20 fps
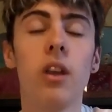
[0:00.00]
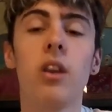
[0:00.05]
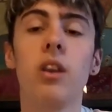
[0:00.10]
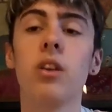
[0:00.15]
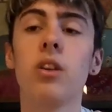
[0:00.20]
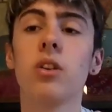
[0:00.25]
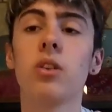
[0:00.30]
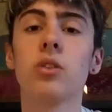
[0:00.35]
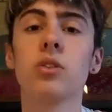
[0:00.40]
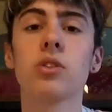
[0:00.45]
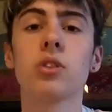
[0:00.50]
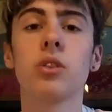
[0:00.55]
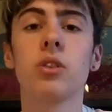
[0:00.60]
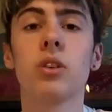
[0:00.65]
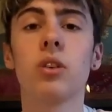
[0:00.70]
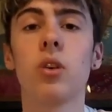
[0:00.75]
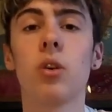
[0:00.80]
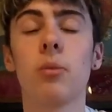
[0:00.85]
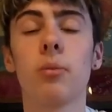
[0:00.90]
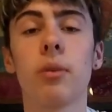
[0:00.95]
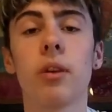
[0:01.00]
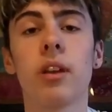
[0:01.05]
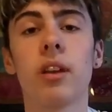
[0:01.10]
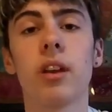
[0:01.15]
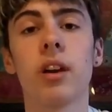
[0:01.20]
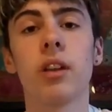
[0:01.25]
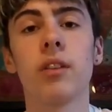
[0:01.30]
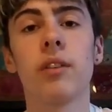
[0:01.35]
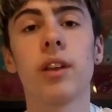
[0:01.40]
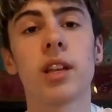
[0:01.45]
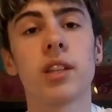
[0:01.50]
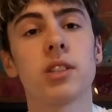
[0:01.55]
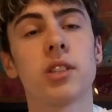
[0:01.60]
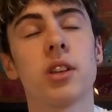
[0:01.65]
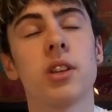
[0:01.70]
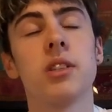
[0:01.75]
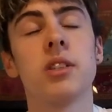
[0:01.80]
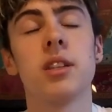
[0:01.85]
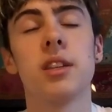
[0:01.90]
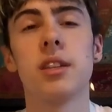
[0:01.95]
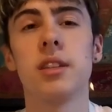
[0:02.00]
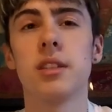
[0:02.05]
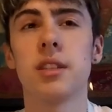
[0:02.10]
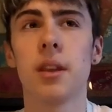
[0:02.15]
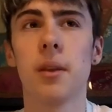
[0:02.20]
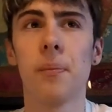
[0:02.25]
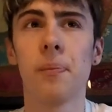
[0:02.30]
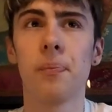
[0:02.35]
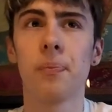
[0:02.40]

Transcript: You can also incorporate kind of exercises